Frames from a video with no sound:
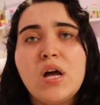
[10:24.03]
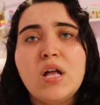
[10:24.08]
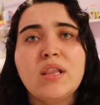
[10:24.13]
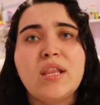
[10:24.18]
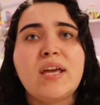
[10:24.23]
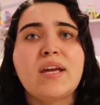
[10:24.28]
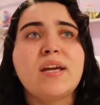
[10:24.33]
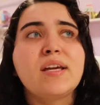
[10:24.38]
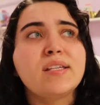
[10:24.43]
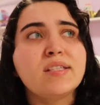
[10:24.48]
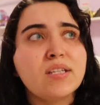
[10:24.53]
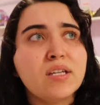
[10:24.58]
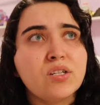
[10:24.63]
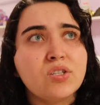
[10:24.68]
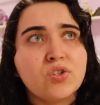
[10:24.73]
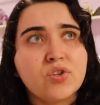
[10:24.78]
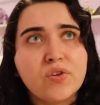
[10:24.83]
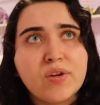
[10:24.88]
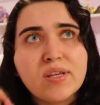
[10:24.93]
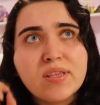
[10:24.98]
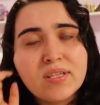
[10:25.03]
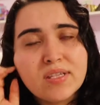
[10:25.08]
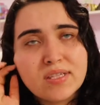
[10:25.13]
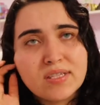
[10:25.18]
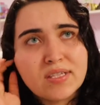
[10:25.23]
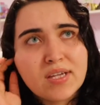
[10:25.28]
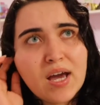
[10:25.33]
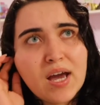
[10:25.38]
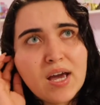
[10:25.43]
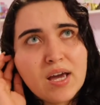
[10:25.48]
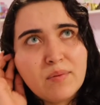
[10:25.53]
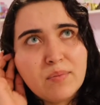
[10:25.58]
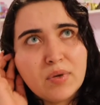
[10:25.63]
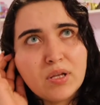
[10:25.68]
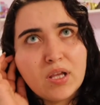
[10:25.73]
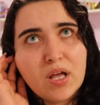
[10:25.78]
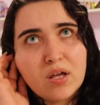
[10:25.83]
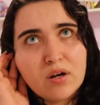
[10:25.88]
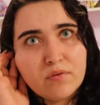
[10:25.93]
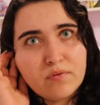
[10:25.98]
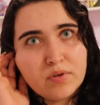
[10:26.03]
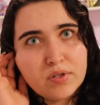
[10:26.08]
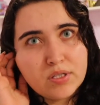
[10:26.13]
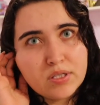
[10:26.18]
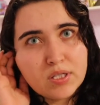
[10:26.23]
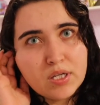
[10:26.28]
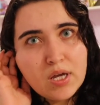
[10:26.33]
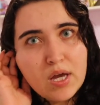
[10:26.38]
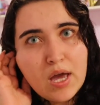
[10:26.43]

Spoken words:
Like I said, during this time, a lot of us